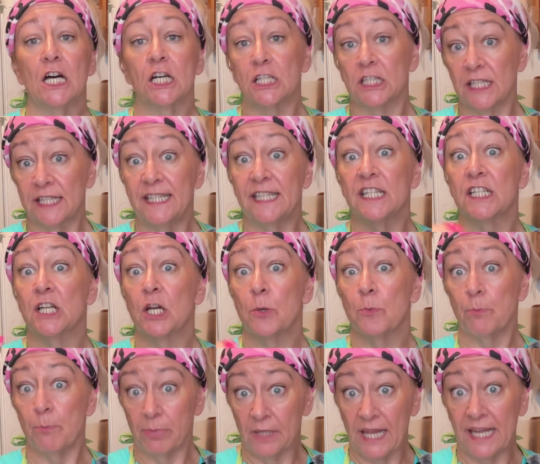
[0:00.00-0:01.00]
cleaning
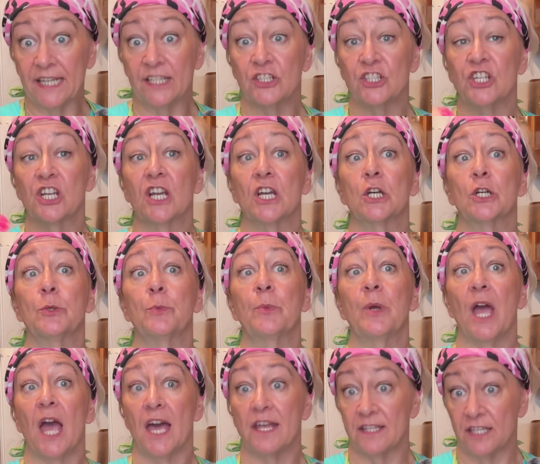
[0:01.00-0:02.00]
them, blanching them,
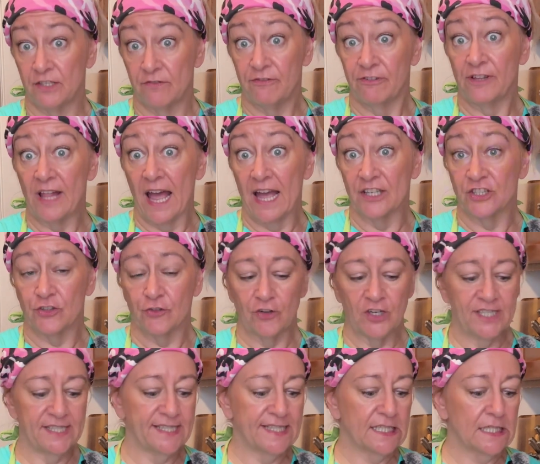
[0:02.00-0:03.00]
and then flash
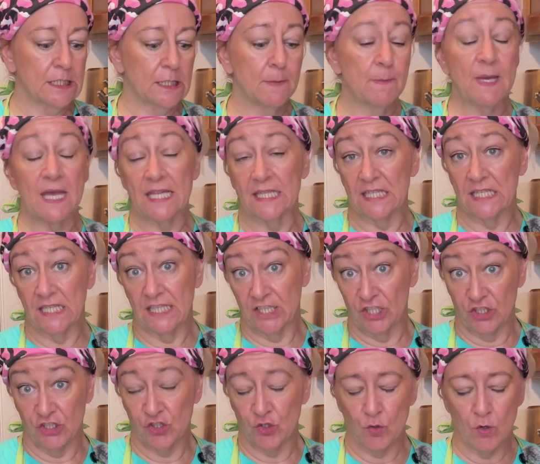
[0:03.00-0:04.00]
freezing them, and then I
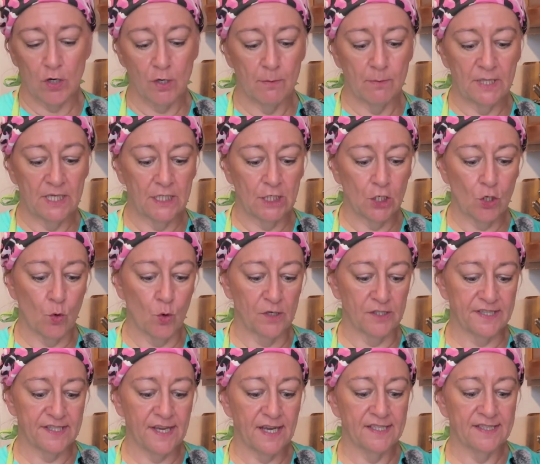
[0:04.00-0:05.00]
just store them in a
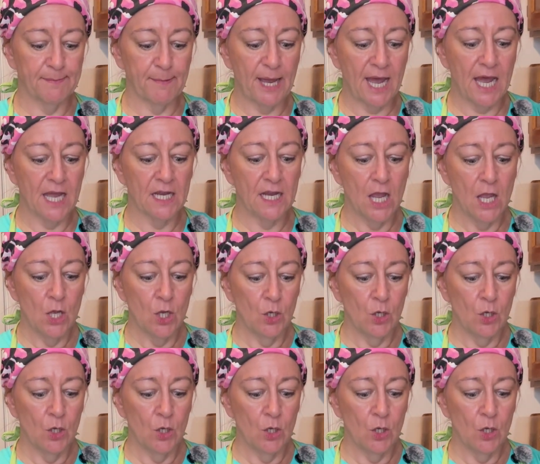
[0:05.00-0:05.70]
quart-sized bag.